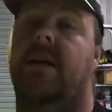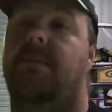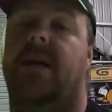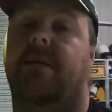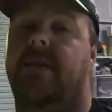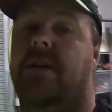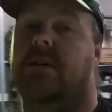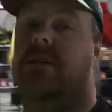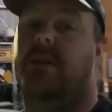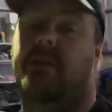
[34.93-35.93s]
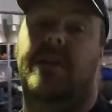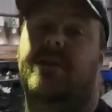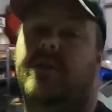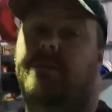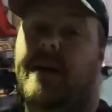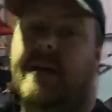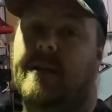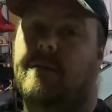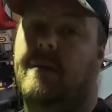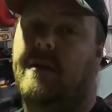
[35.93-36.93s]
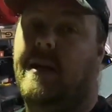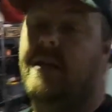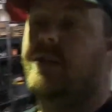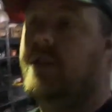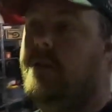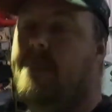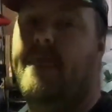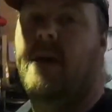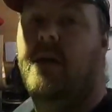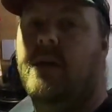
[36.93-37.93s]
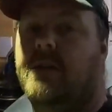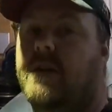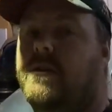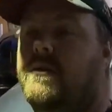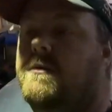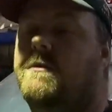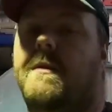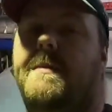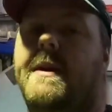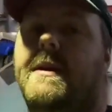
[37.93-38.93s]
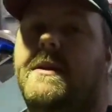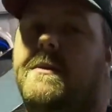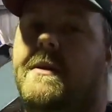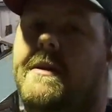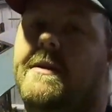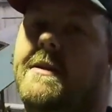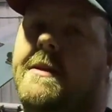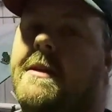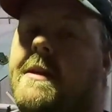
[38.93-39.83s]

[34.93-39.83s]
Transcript: and making videos because I really enjoyed making them last year. So I thought we'll rip back into it, and